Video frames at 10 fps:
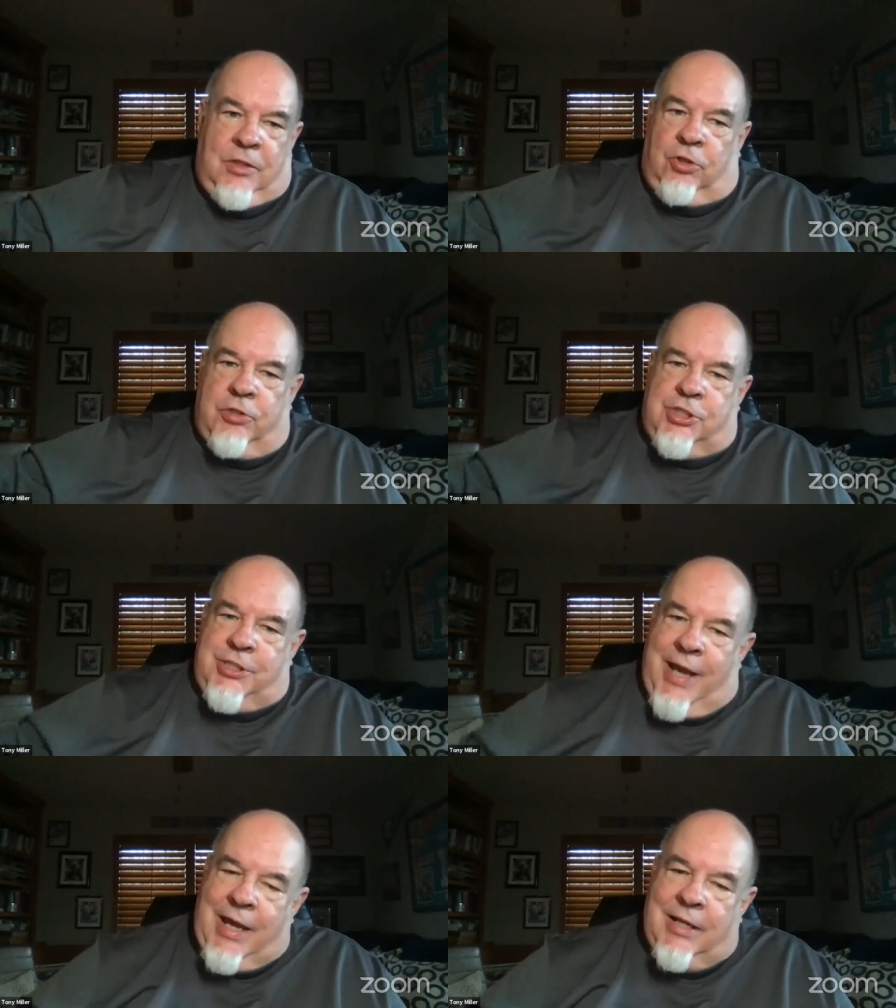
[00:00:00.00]

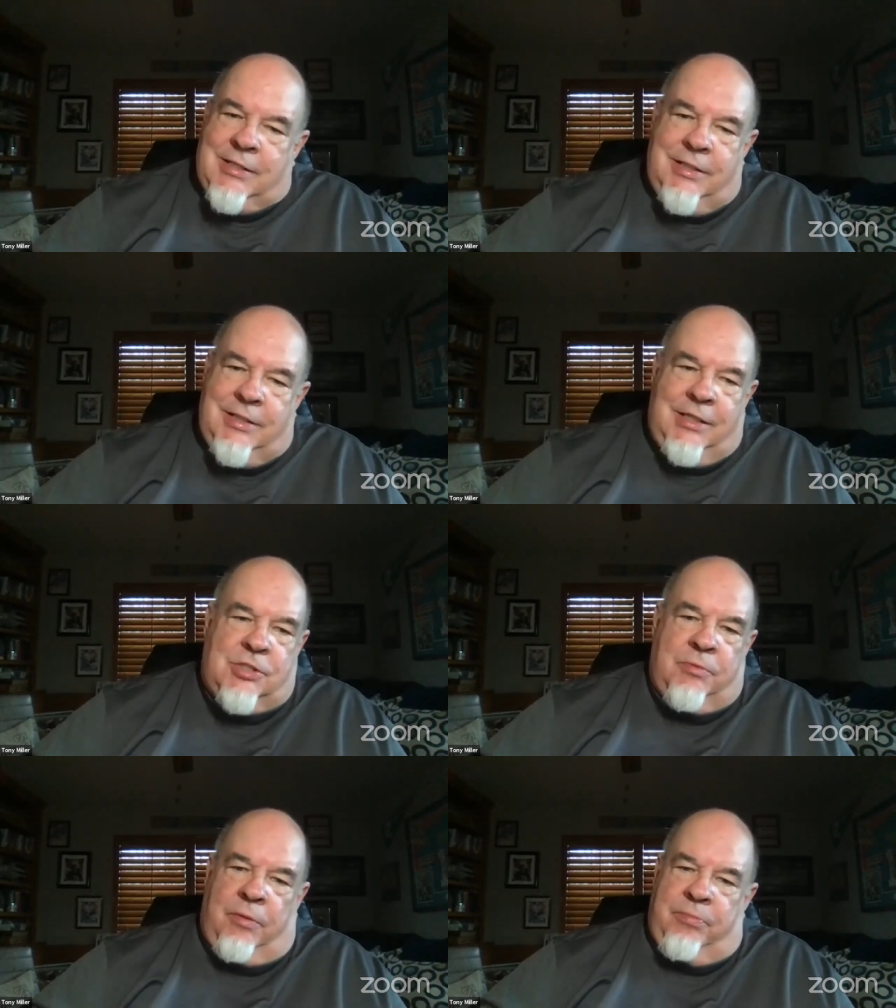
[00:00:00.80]
Christianity is
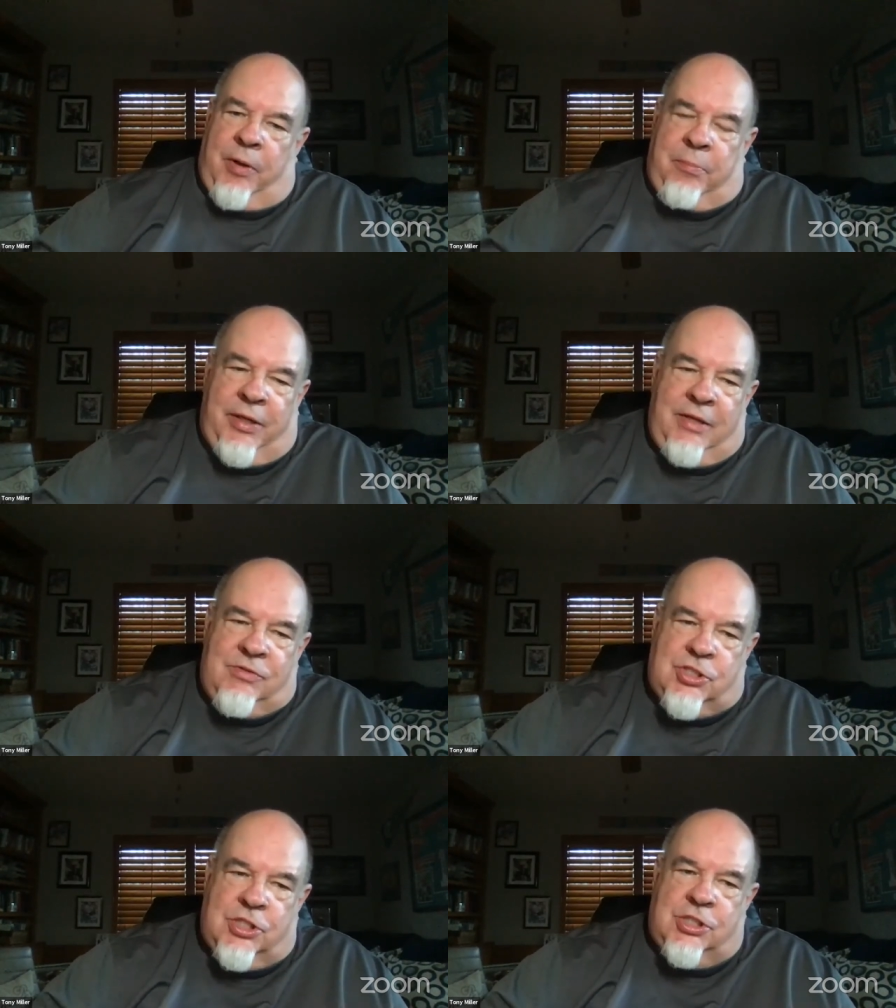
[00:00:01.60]
a, a, belief
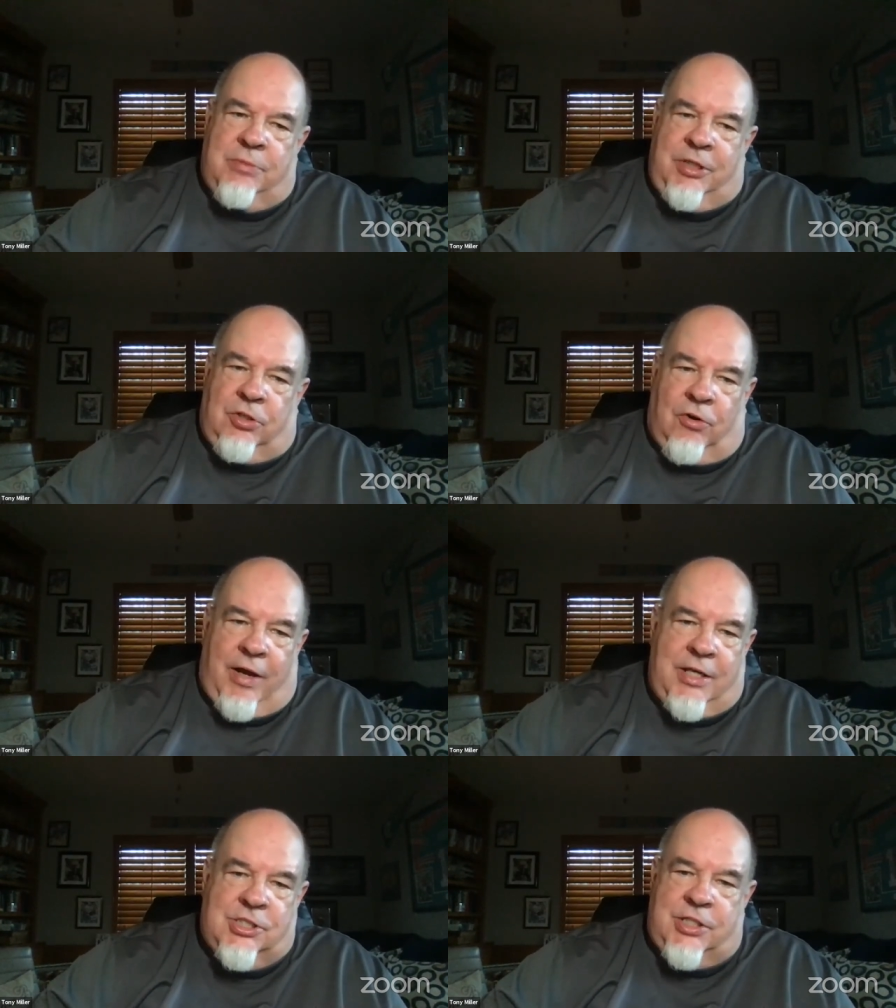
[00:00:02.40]
system in
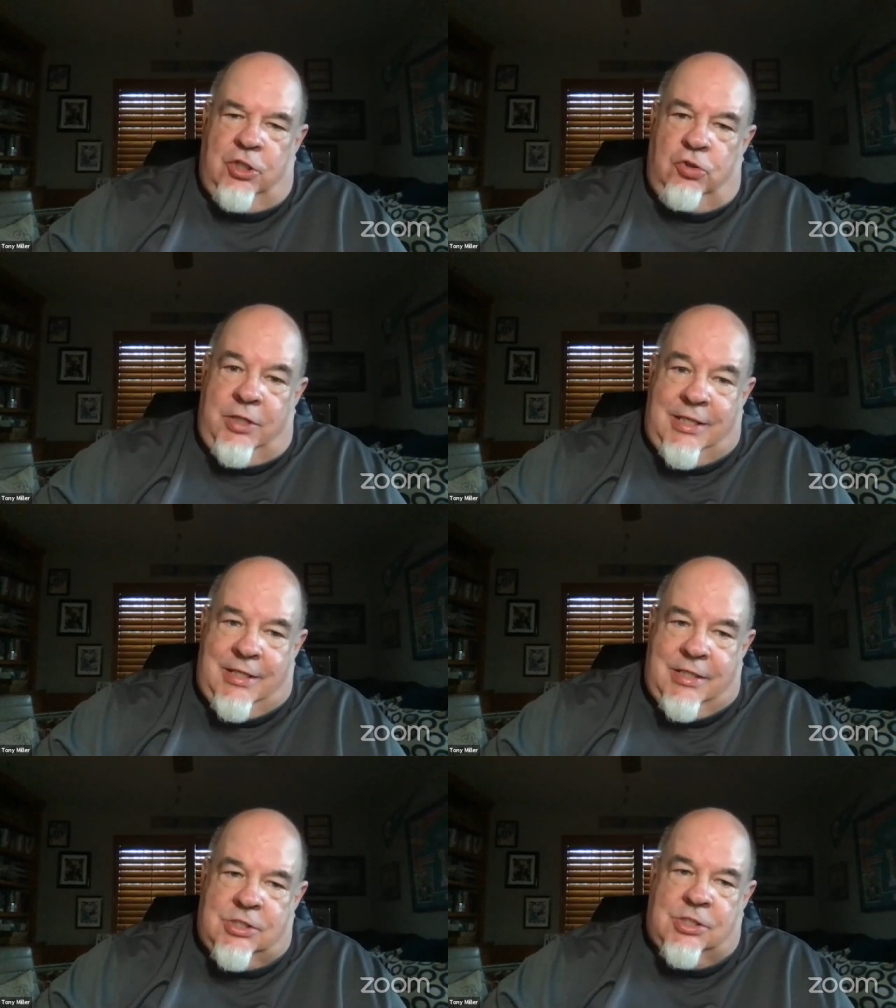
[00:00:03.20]
Christ and who he
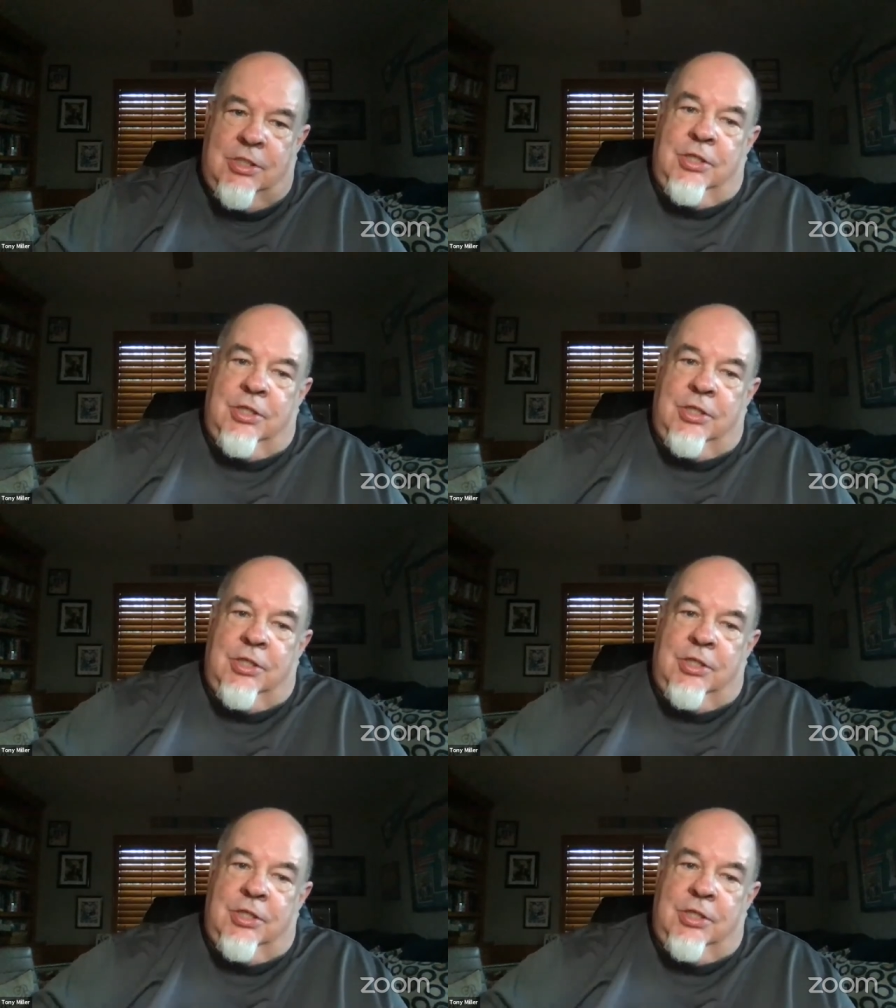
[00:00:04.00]
is.